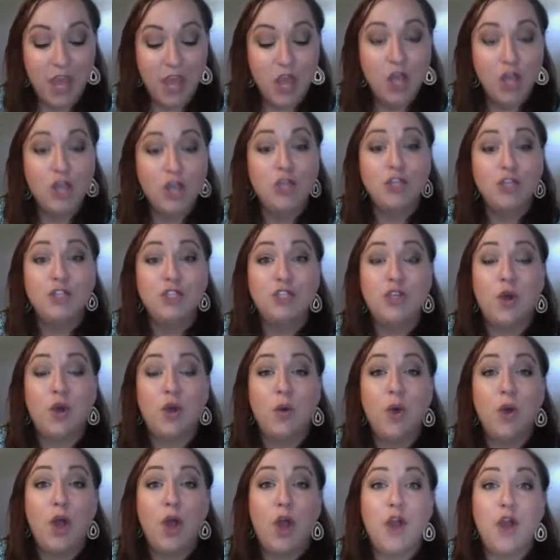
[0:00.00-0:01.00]
So
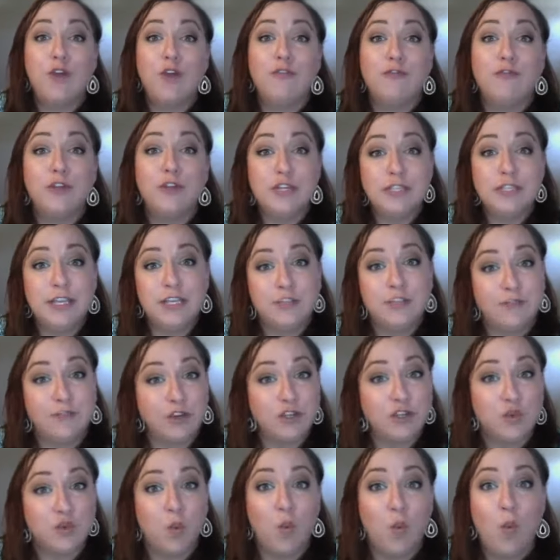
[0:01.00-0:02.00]
first things
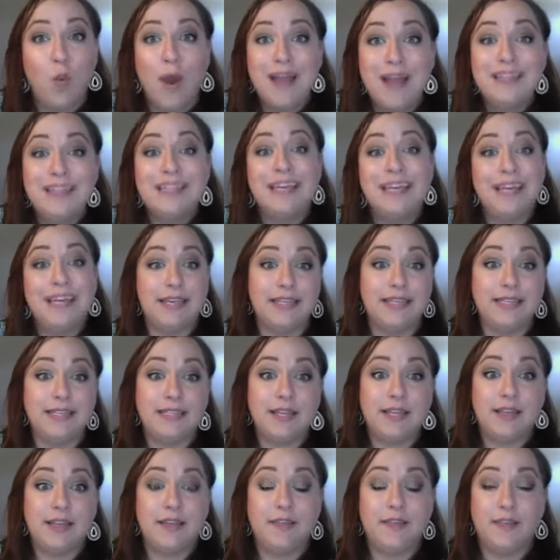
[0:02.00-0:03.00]
first, what is
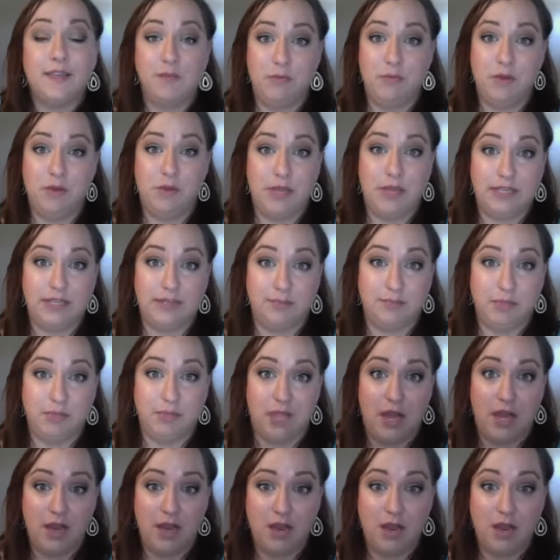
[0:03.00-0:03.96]
the mucus plug?